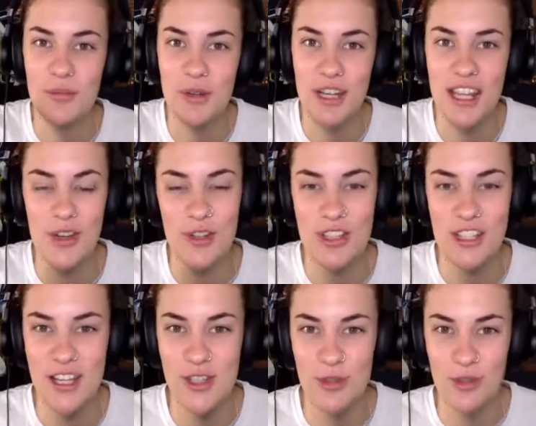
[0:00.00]
to get you to
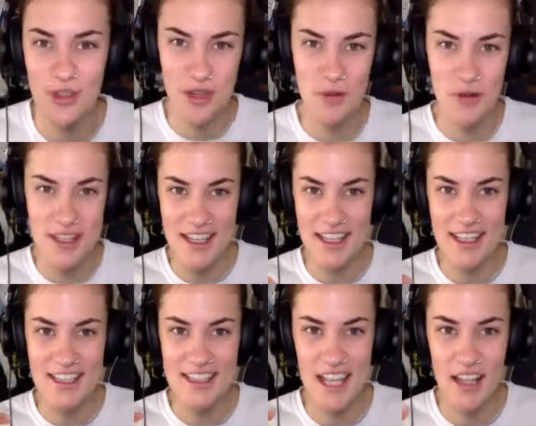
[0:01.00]
start, Jordan. I want to
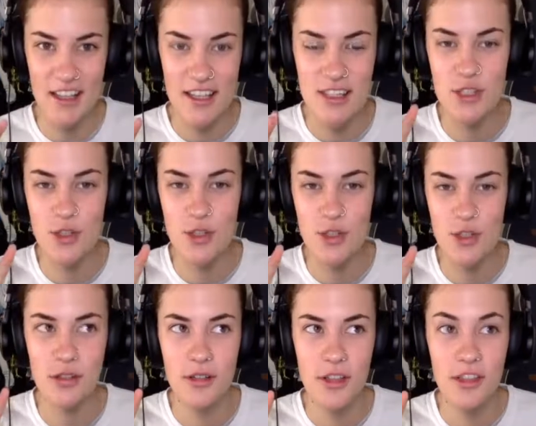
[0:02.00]
tell us your